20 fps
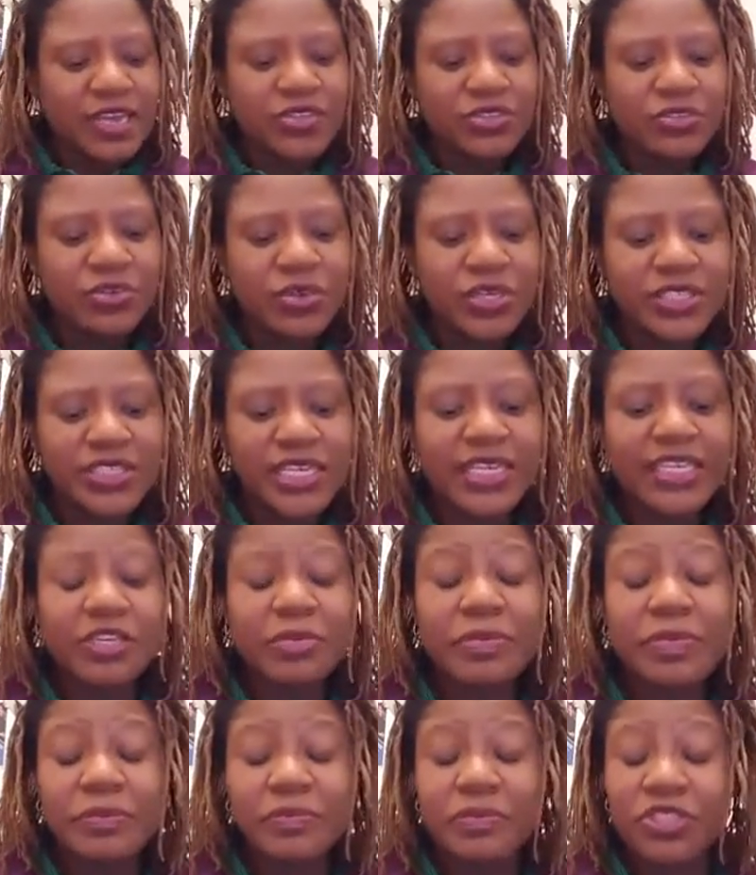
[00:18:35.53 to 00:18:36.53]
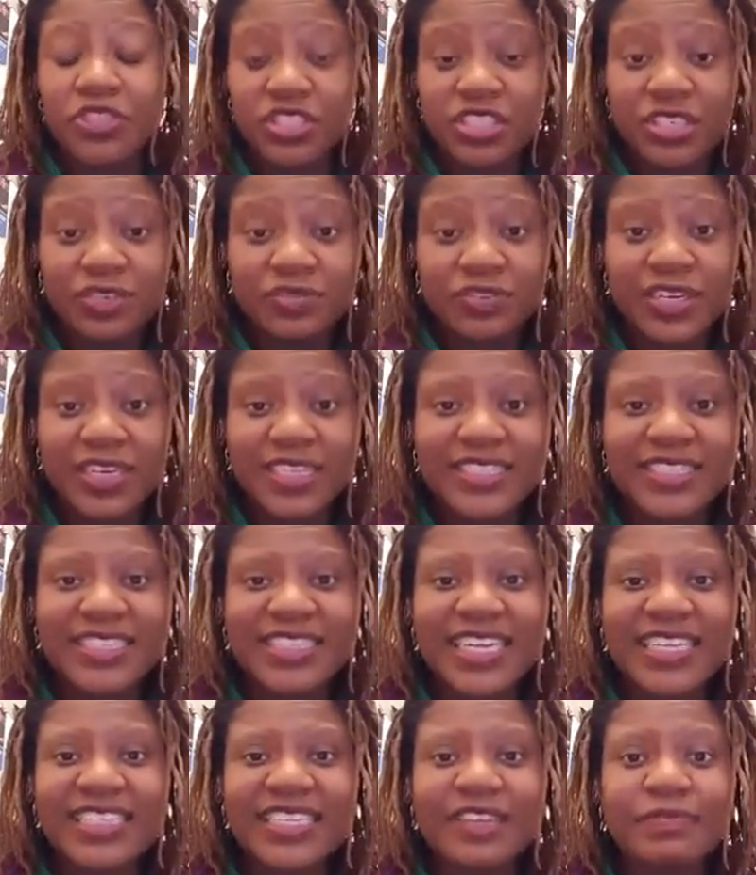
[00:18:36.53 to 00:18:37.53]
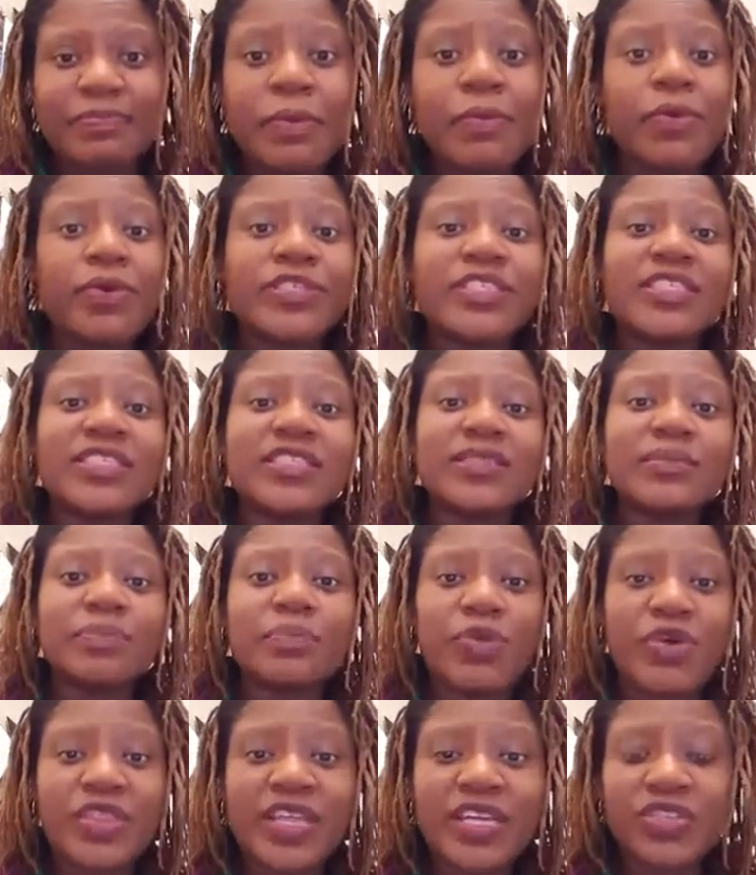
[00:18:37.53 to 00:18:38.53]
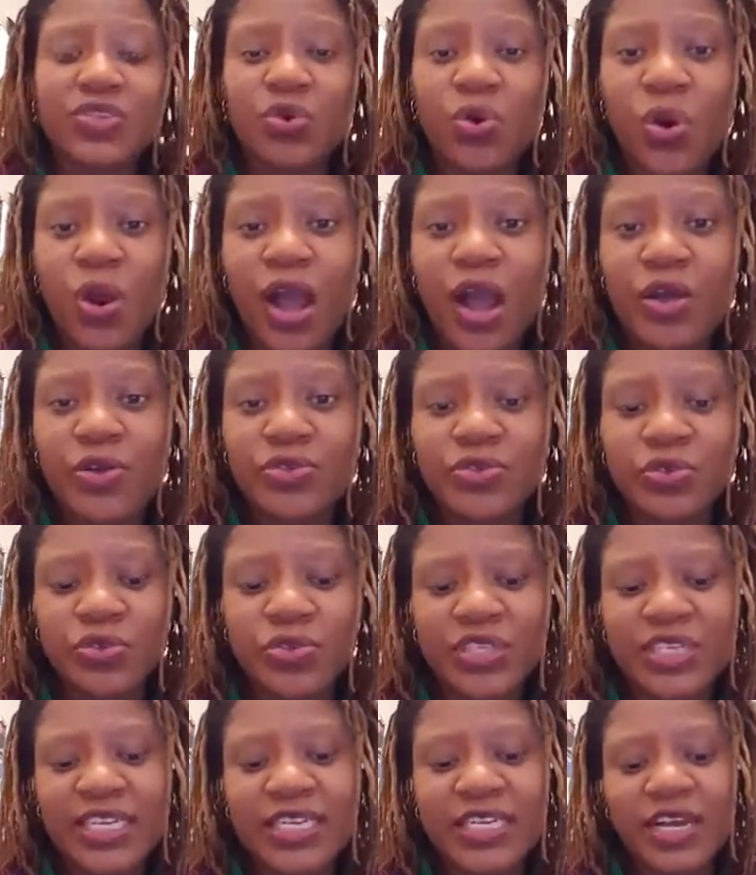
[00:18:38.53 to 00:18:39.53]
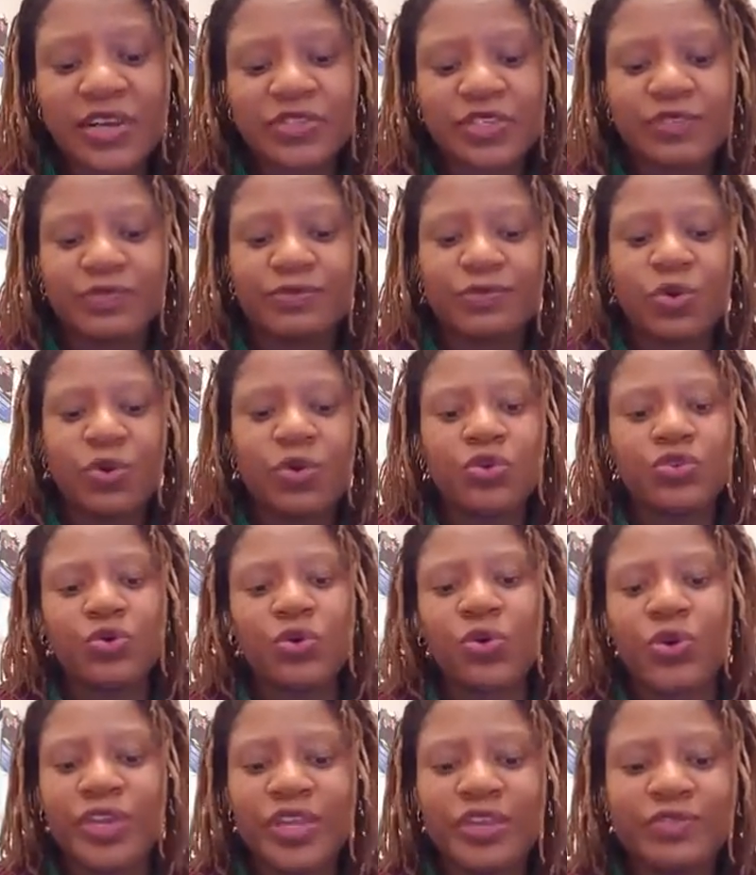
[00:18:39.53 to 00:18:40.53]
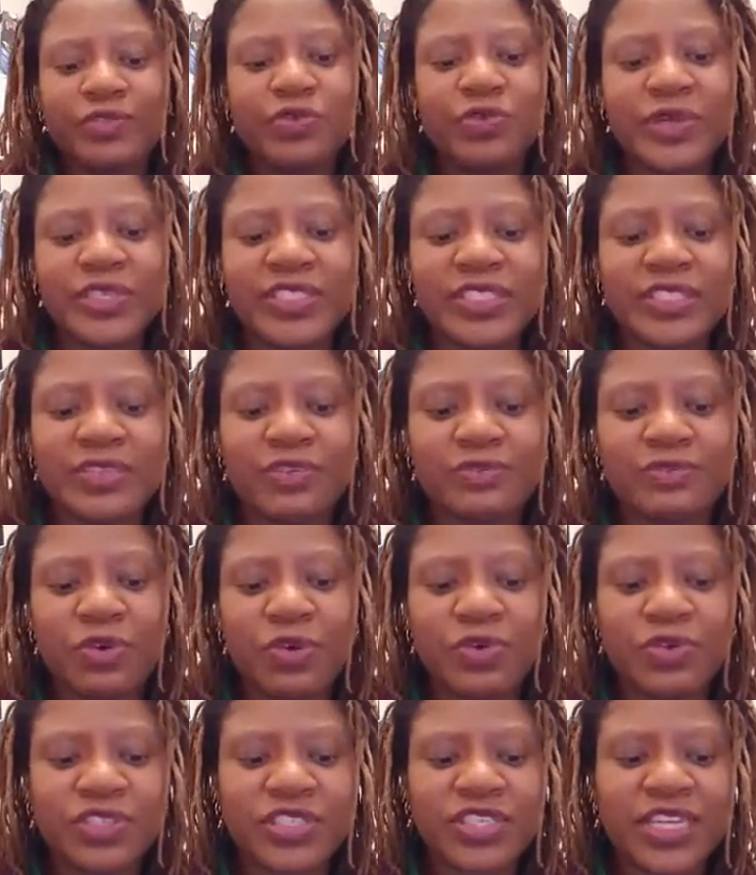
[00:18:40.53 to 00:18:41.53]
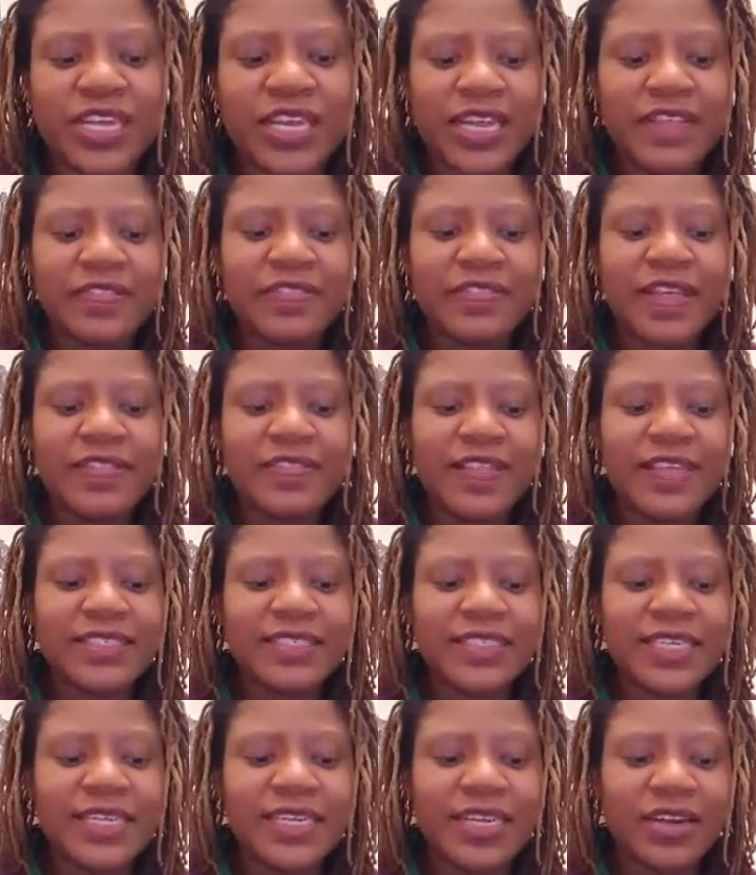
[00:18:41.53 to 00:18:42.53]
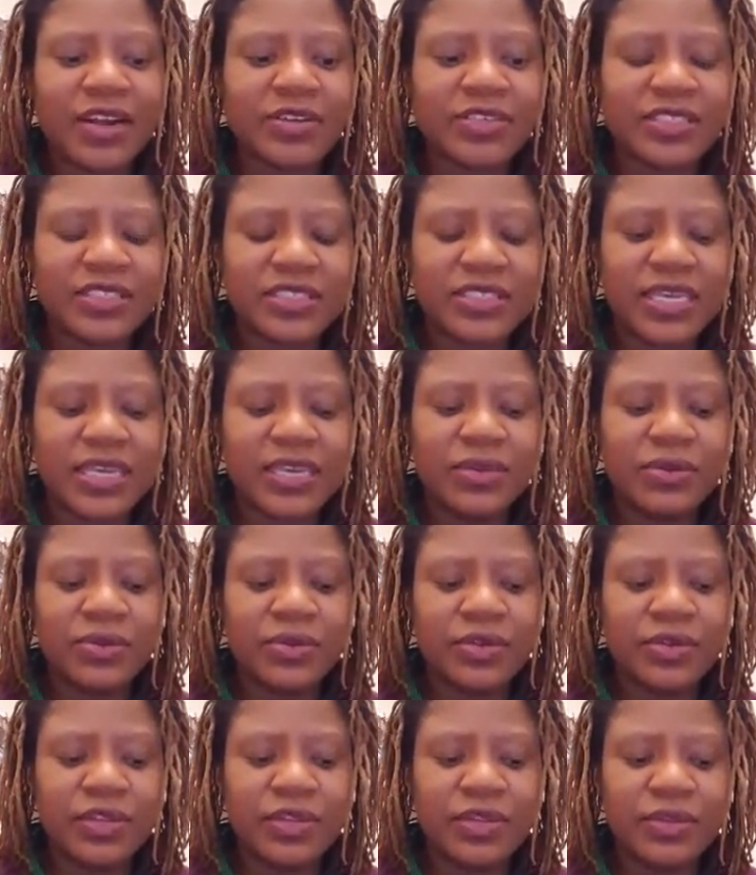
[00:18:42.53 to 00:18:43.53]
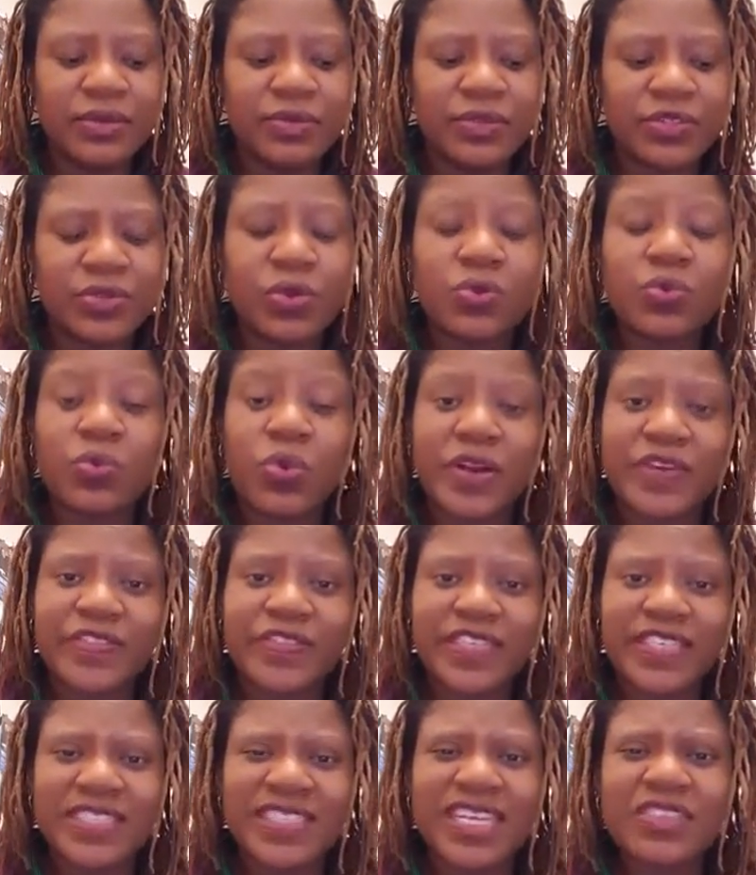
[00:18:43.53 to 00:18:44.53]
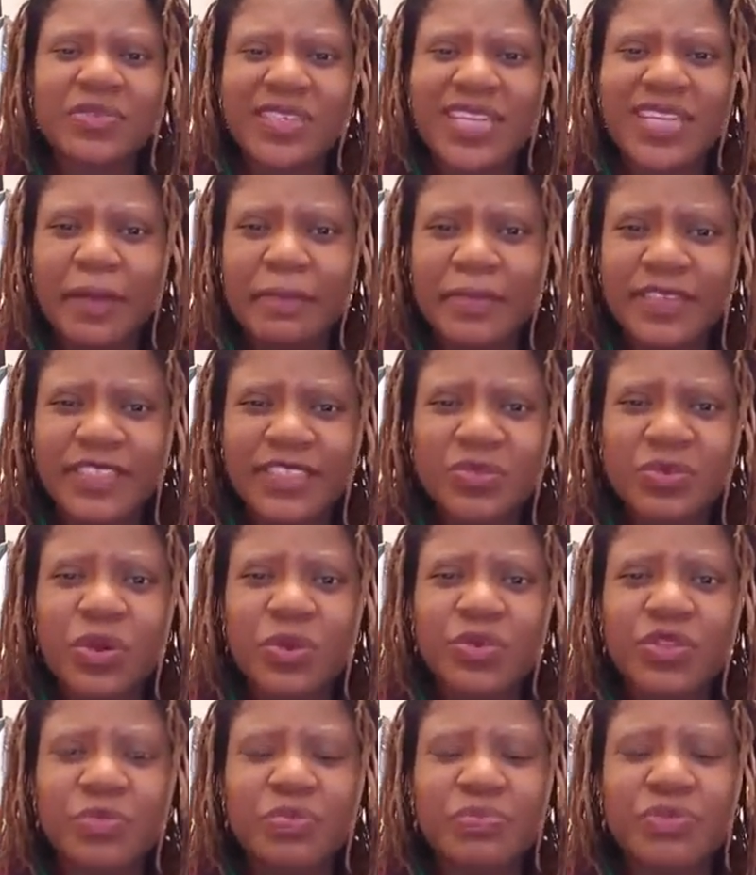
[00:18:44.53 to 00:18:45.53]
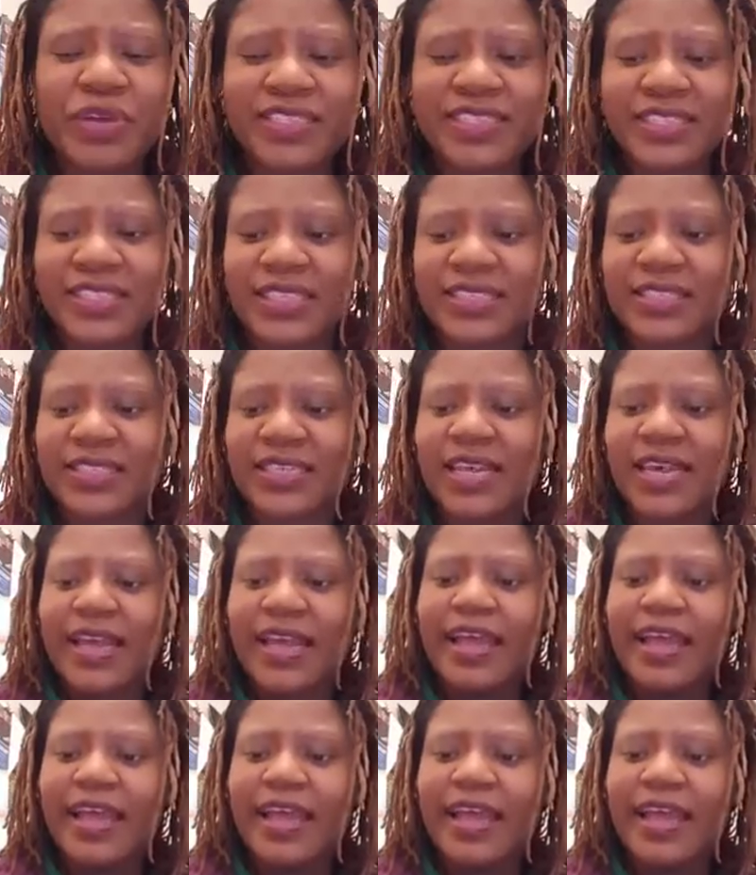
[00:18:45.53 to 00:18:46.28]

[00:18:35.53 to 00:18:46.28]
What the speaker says: So it's a little bit mischievous that if people didn't bother to go out or turn out and vote or influence the vote, they then turn around and say, we don't want this. That's what happened as well with Brexit.